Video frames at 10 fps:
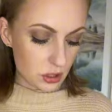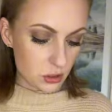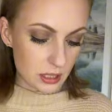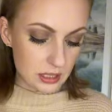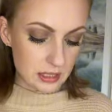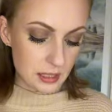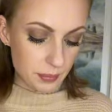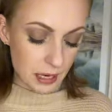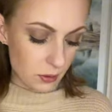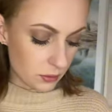is trying to dip
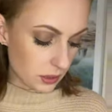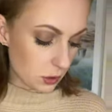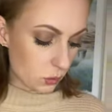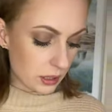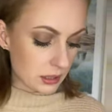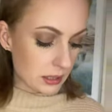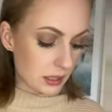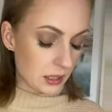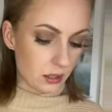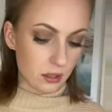out really quickly
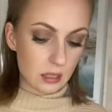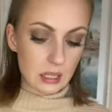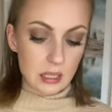here.